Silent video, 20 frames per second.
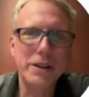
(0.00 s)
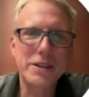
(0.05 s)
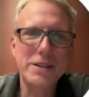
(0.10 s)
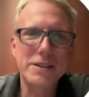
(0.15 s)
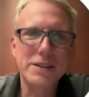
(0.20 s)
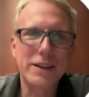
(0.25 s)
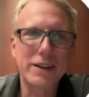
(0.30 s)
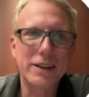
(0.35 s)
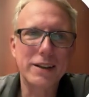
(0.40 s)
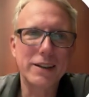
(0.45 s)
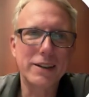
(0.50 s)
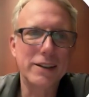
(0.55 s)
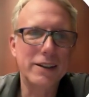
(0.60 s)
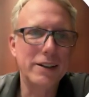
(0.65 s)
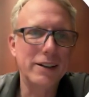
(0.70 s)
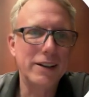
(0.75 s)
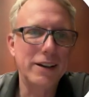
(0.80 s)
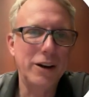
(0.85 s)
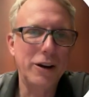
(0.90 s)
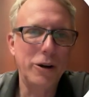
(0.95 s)

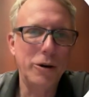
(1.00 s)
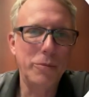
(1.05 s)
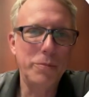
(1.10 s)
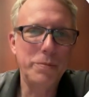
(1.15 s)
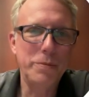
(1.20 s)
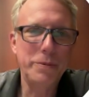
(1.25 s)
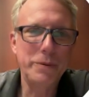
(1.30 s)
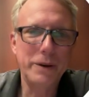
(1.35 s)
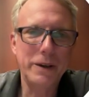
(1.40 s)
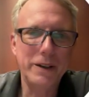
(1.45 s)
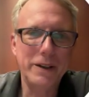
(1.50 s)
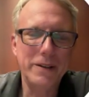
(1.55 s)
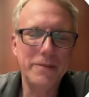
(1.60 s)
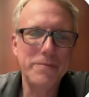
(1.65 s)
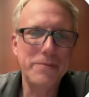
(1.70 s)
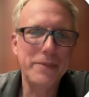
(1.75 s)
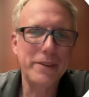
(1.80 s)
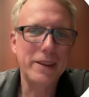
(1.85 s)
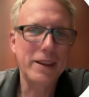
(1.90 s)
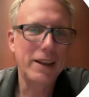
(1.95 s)
I hope
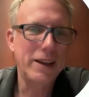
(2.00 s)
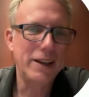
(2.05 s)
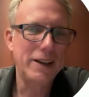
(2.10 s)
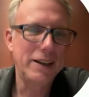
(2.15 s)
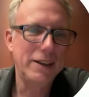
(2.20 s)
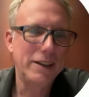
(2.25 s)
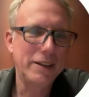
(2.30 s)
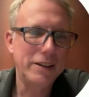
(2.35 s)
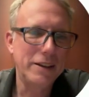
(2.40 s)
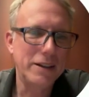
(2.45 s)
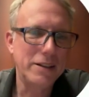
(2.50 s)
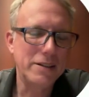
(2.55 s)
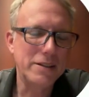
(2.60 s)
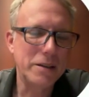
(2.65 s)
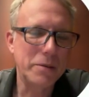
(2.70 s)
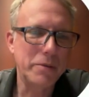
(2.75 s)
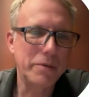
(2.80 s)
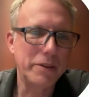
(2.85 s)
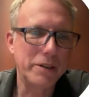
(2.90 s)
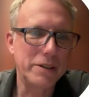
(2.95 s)
that
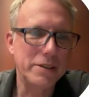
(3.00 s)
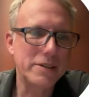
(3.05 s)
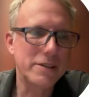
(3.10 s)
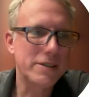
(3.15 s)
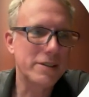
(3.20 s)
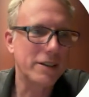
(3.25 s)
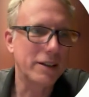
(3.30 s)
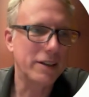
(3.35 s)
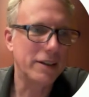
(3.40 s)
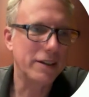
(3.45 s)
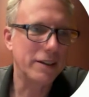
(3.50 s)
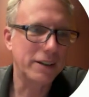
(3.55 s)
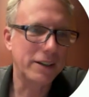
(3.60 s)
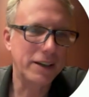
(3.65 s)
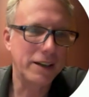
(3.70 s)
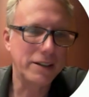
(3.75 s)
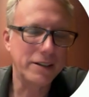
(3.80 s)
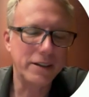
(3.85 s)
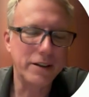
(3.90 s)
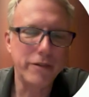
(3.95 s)
some of this
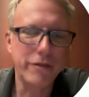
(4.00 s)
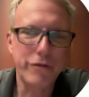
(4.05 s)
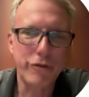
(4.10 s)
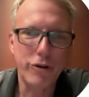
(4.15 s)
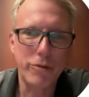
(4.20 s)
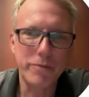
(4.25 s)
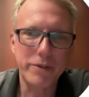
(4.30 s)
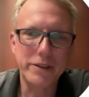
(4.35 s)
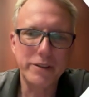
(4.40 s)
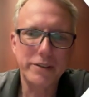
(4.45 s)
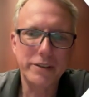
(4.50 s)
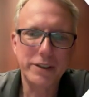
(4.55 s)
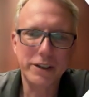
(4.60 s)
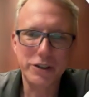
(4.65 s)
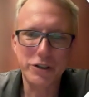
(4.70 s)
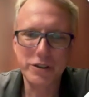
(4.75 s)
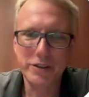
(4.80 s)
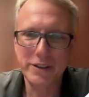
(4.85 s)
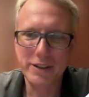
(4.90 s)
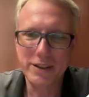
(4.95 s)
can inform the
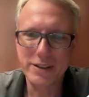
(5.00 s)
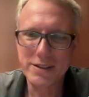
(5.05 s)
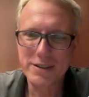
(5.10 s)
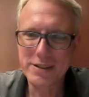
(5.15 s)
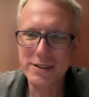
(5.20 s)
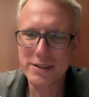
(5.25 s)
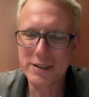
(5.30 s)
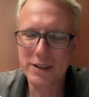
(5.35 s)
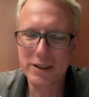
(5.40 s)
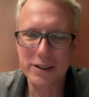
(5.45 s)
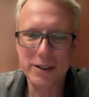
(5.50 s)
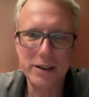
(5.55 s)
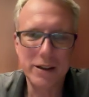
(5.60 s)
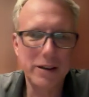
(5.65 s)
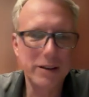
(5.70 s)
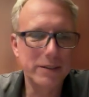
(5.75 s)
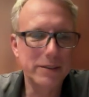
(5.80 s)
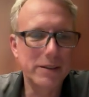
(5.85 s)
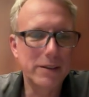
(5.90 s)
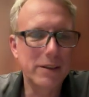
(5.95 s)
discussion that's
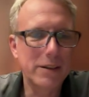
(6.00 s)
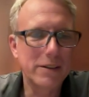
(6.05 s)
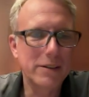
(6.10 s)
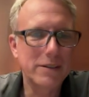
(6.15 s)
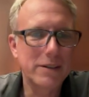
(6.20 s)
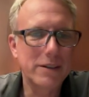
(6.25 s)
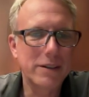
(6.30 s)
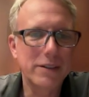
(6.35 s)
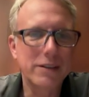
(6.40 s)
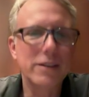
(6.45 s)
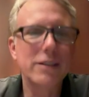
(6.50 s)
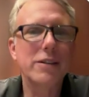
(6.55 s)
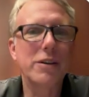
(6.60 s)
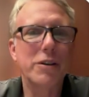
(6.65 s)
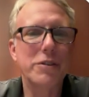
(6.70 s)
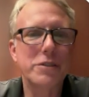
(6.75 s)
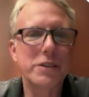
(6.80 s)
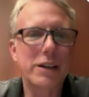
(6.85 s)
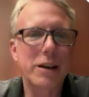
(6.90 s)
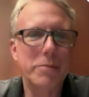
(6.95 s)

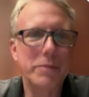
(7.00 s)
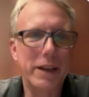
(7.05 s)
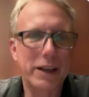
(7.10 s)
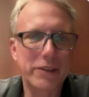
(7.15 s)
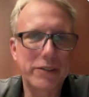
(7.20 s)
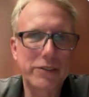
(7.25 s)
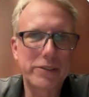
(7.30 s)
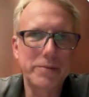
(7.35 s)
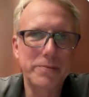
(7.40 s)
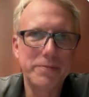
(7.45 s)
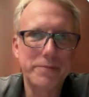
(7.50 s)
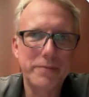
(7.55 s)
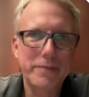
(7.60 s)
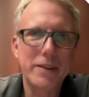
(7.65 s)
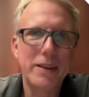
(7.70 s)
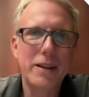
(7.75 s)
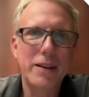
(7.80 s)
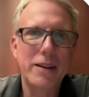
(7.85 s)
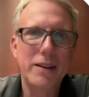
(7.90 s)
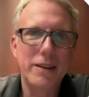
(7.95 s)
going to come next.
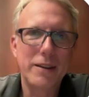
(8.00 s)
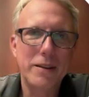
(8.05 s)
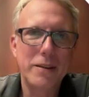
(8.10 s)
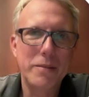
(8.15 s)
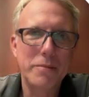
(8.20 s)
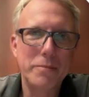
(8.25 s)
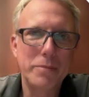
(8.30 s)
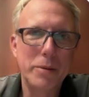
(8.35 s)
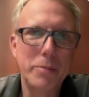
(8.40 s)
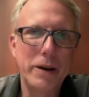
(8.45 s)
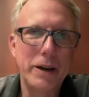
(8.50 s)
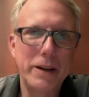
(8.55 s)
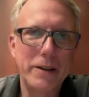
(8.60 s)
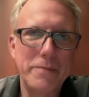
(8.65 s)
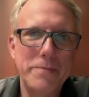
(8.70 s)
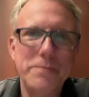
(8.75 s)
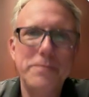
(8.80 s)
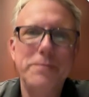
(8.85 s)
Bye-bye.